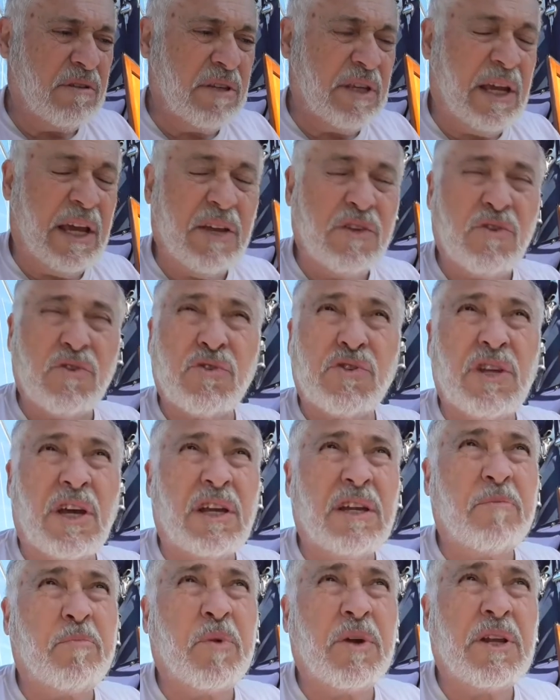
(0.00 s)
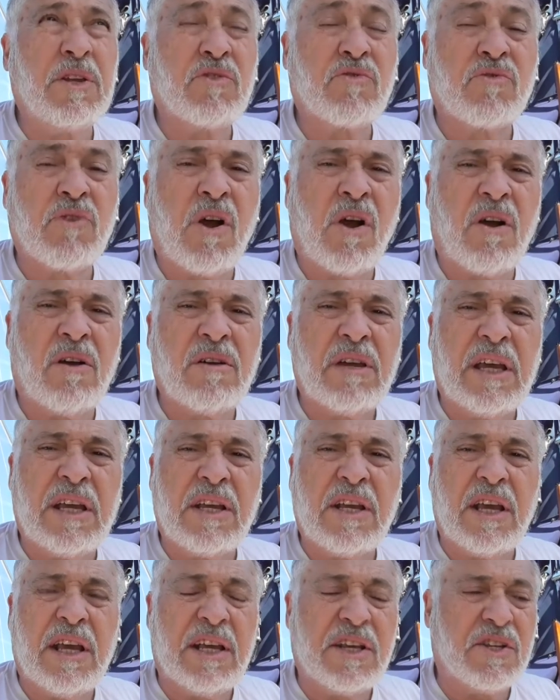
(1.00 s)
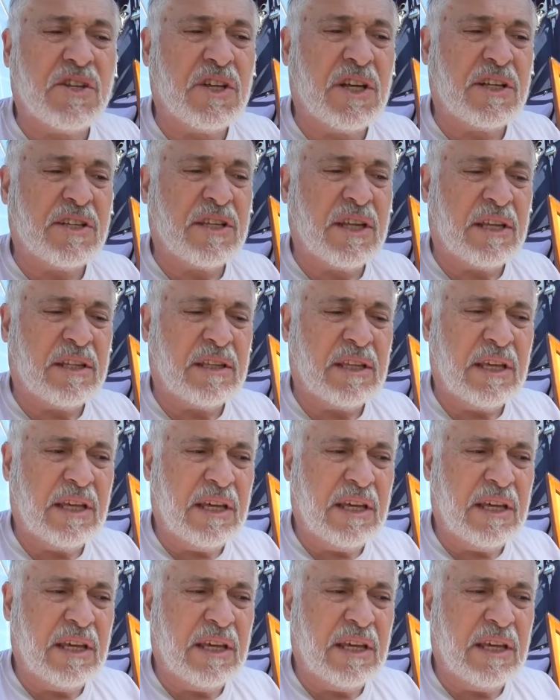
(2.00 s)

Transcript: The engine sounded pretty strong. It just that